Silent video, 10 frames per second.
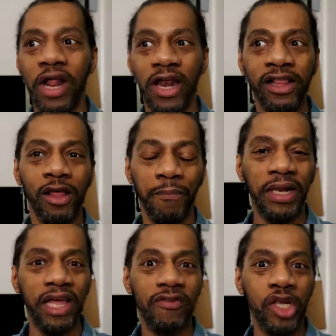Let them
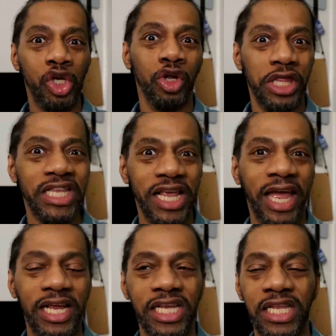believe that you're this
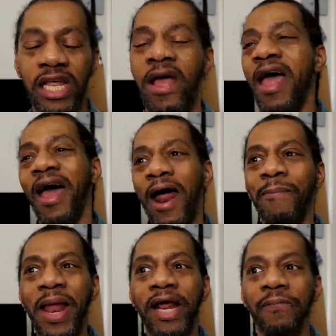age and say, and
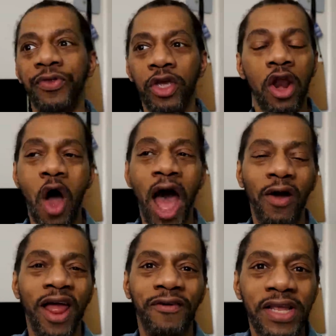I'm like, you know, I
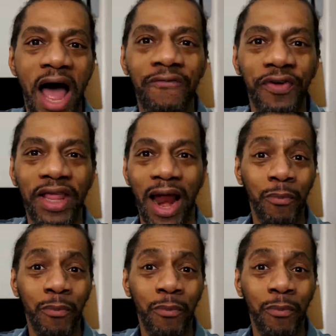don't have time for that.